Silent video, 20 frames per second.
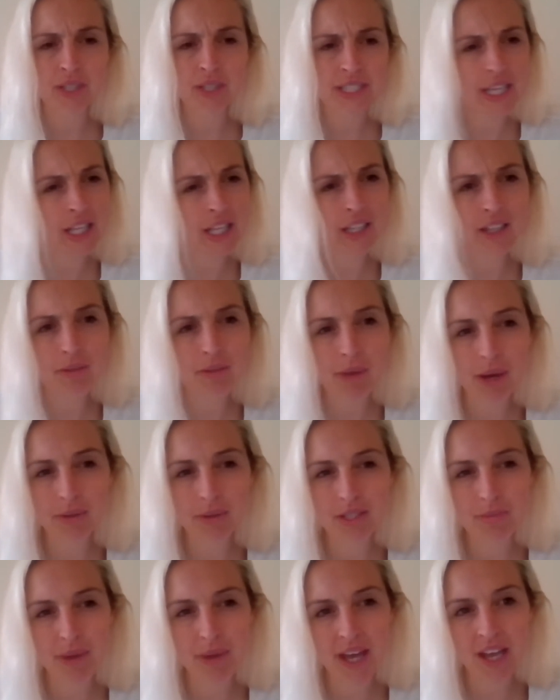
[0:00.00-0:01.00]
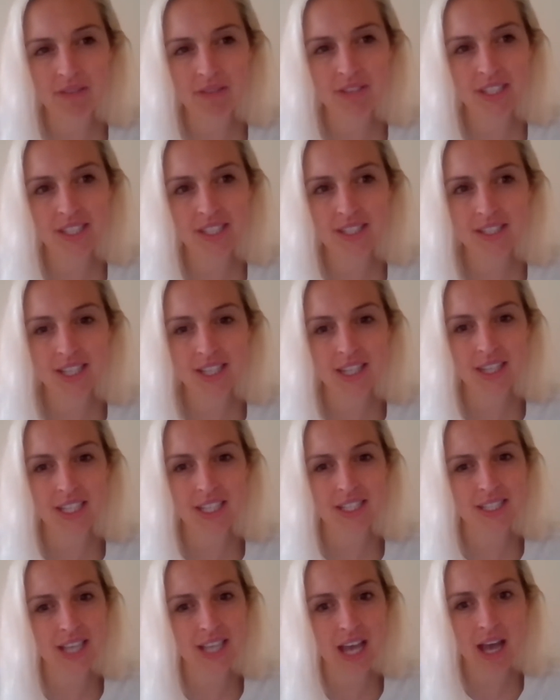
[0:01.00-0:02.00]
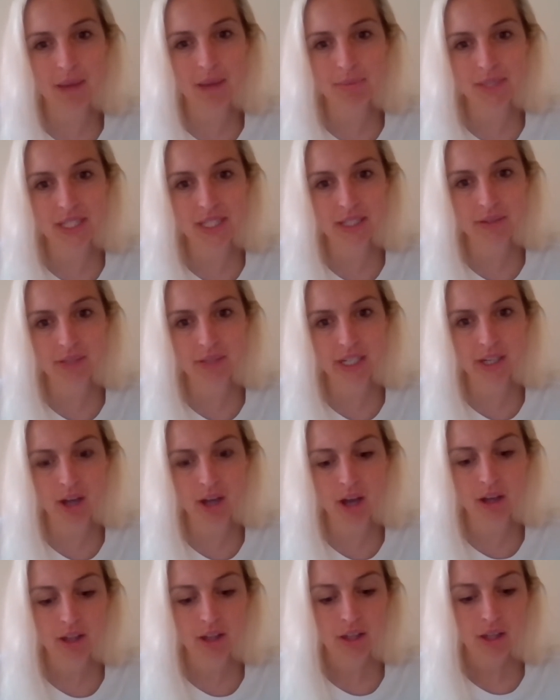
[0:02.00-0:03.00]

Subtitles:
telling them how to parent, and that's absolutely not.